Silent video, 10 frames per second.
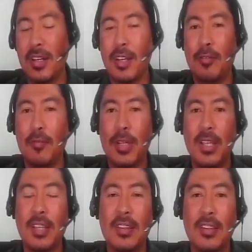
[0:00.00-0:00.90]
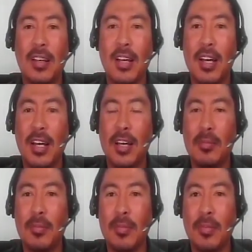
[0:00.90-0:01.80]
if we eat
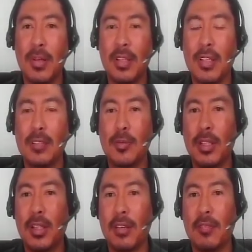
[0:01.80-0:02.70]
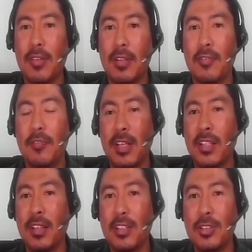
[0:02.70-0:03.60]
um, things with like with
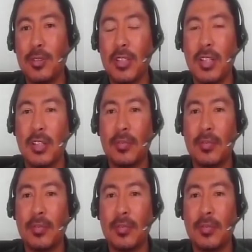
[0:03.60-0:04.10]
fatty tissues in it,